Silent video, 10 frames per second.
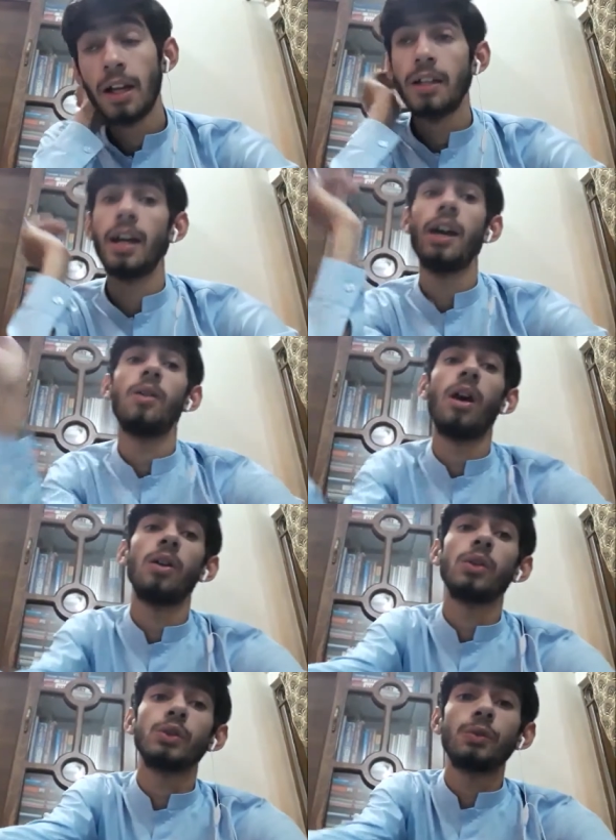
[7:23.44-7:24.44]
Now,
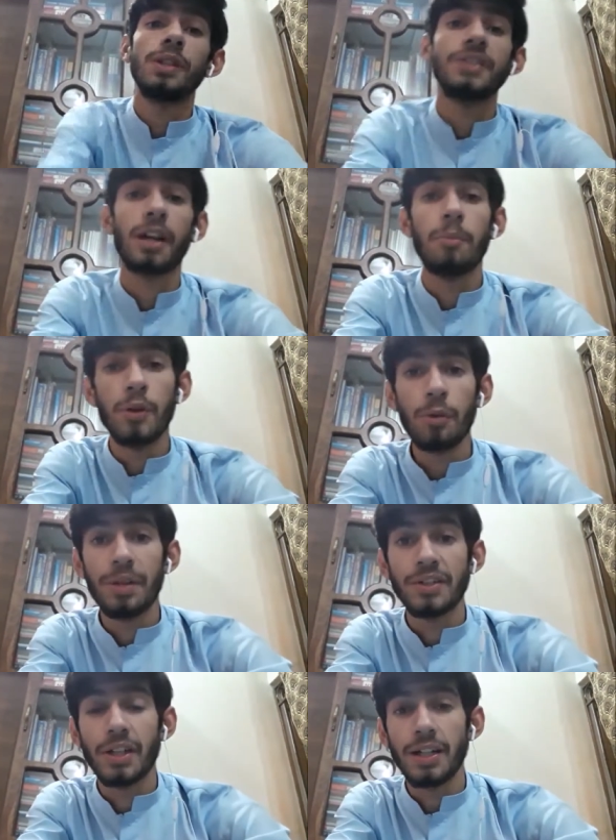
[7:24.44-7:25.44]
although TOEFL is a
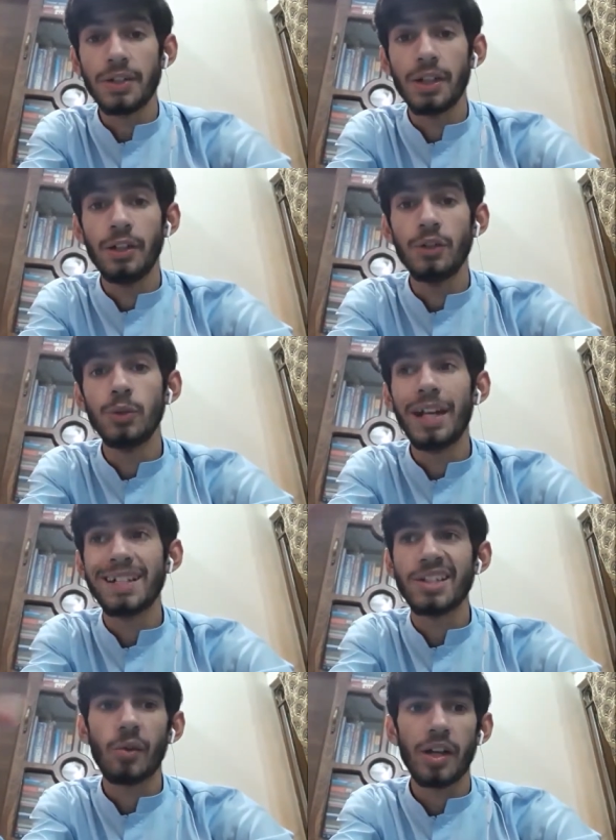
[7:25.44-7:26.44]
computer-based test, you
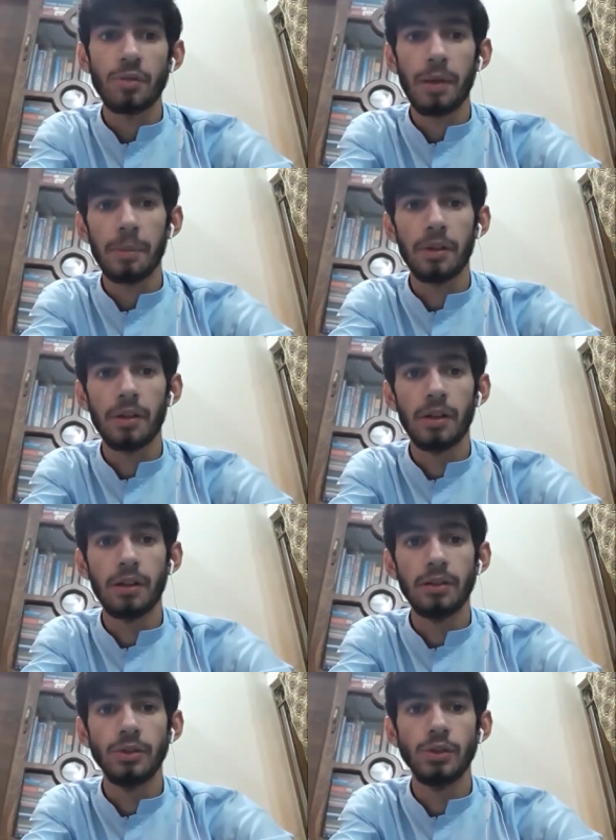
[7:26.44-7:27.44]
get scratch paper
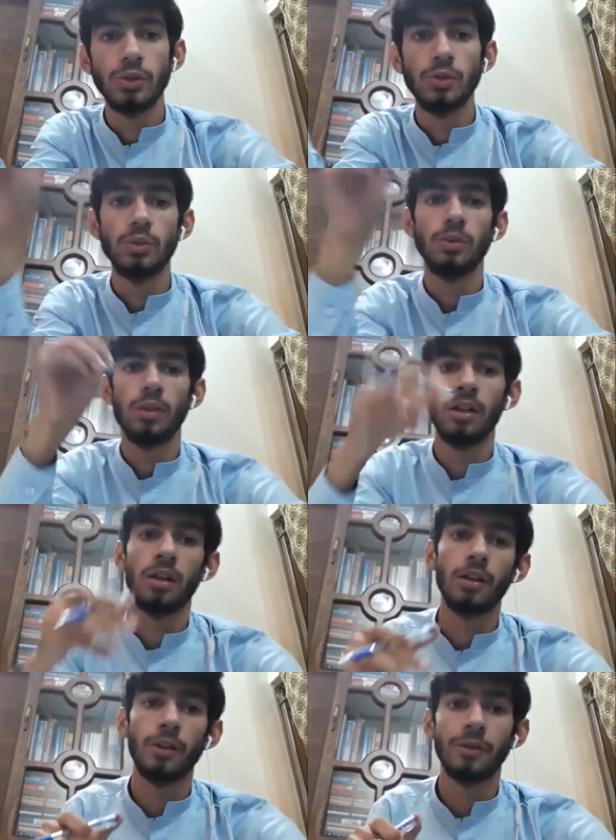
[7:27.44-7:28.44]
to
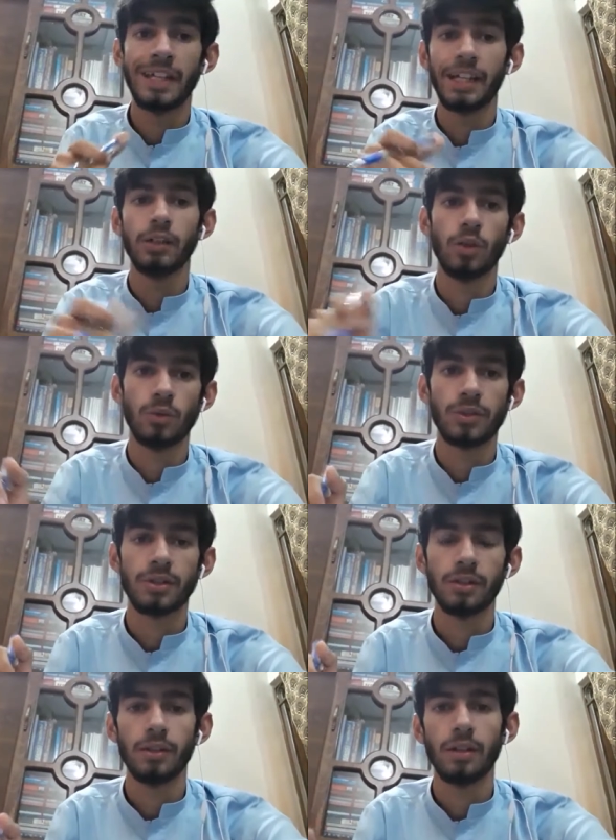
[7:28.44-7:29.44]
uh, take
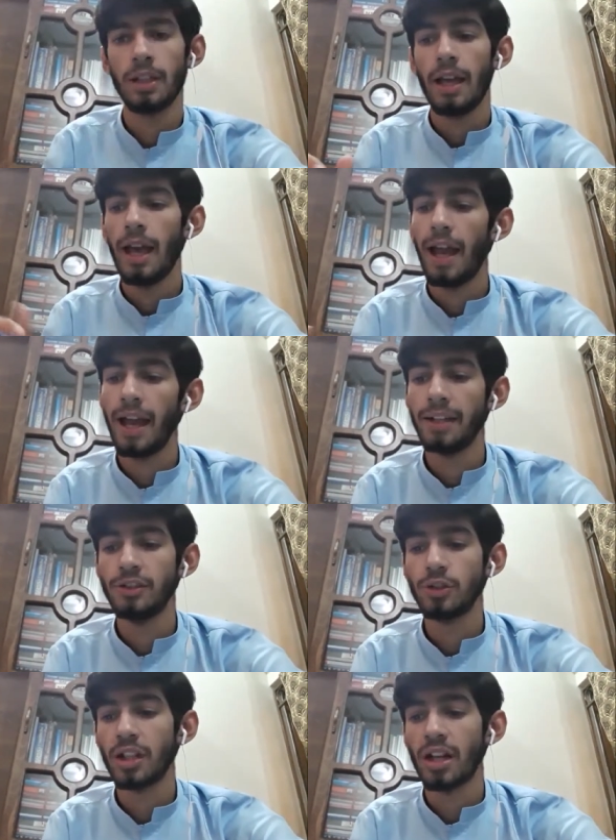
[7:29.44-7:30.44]
notes and
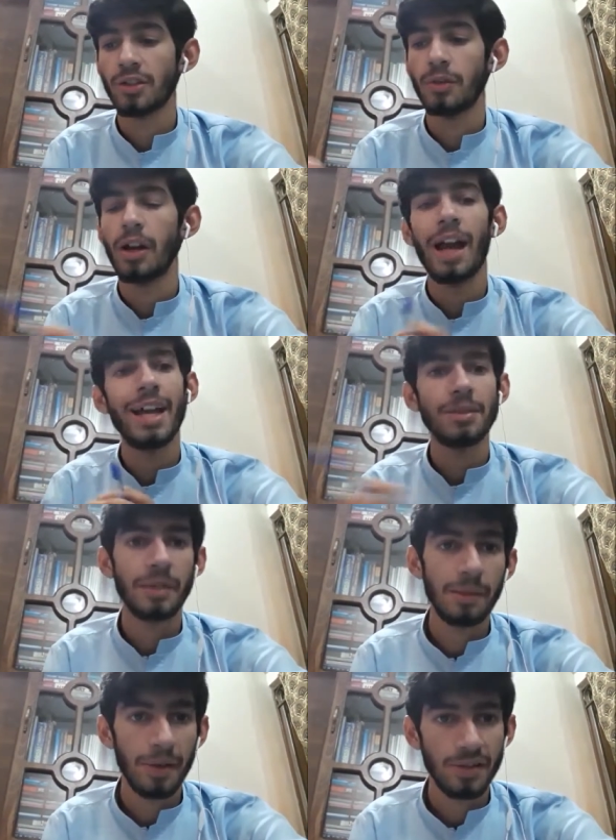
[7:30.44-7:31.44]
you can ask for as
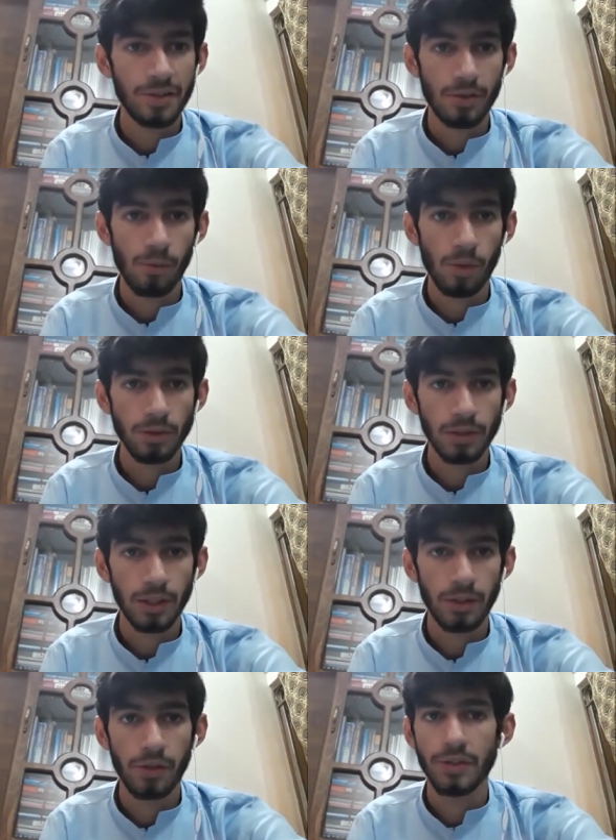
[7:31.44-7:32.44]
many pages you want.
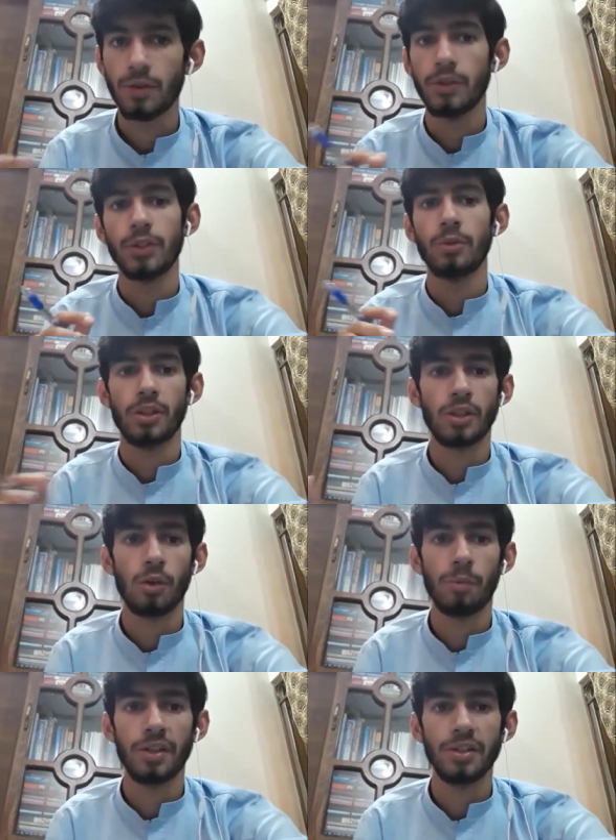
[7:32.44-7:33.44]
There is no restriction
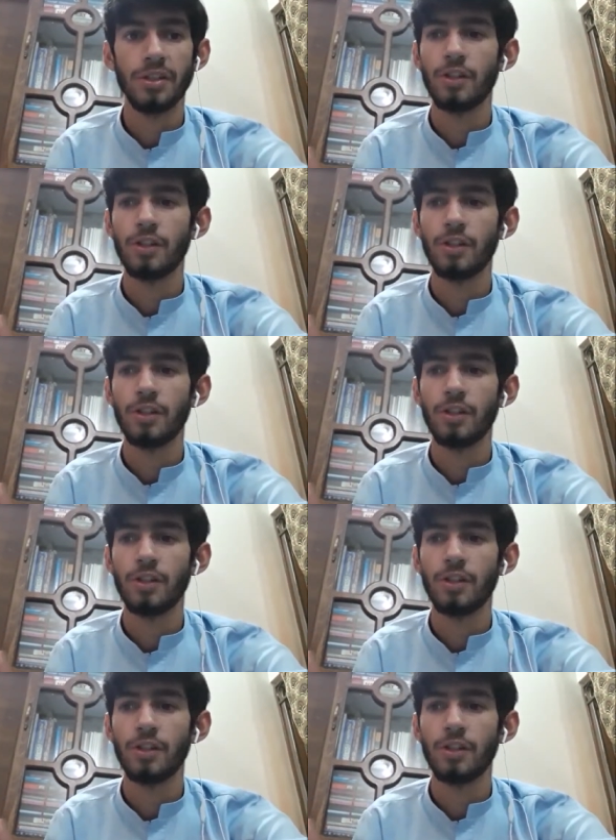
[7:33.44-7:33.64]
on pages.